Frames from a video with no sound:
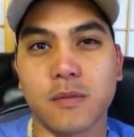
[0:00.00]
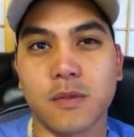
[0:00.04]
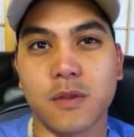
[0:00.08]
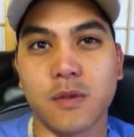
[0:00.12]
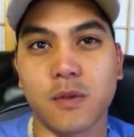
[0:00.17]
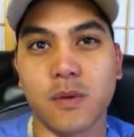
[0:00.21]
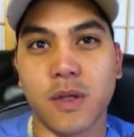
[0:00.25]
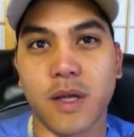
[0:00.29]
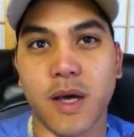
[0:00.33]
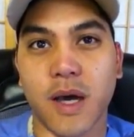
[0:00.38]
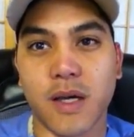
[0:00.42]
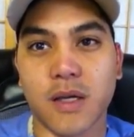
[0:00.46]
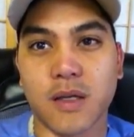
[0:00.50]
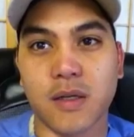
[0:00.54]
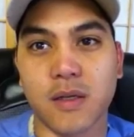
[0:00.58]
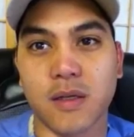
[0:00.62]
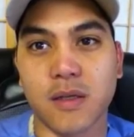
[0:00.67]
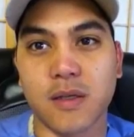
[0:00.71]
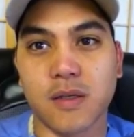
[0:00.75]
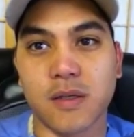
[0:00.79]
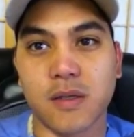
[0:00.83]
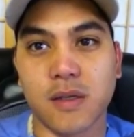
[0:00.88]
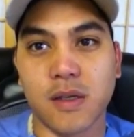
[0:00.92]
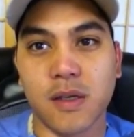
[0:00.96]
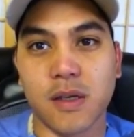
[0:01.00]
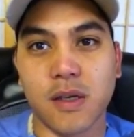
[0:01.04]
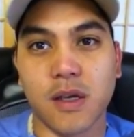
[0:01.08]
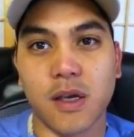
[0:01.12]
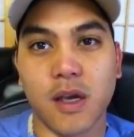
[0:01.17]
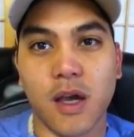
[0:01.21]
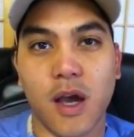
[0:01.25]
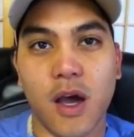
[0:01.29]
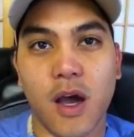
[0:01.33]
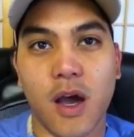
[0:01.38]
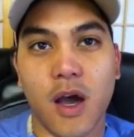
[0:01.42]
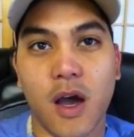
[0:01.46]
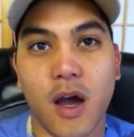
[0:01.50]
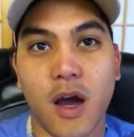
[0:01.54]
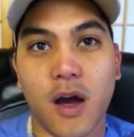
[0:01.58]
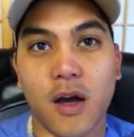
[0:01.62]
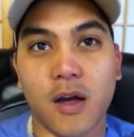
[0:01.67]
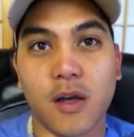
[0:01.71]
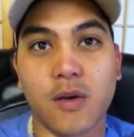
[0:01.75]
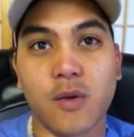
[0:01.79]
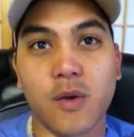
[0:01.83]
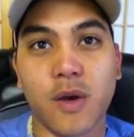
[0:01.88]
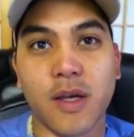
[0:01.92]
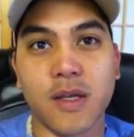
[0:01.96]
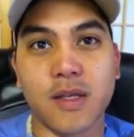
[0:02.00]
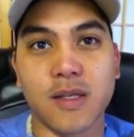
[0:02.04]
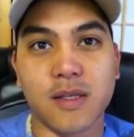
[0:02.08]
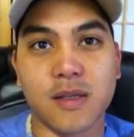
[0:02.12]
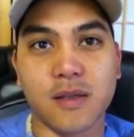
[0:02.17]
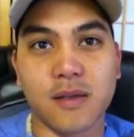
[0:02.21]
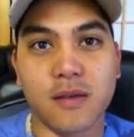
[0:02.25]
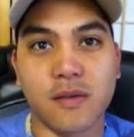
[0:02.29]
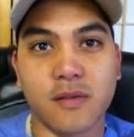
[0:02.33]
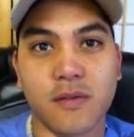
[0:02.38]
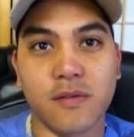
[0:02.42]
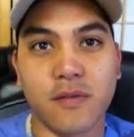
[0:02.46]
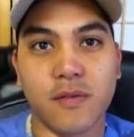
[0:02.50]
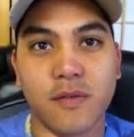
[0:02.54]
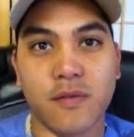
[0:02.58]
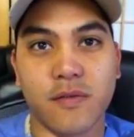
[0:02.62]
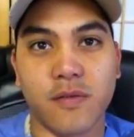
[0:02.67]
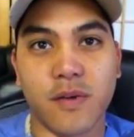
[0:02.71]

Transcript: You would actually see aggressive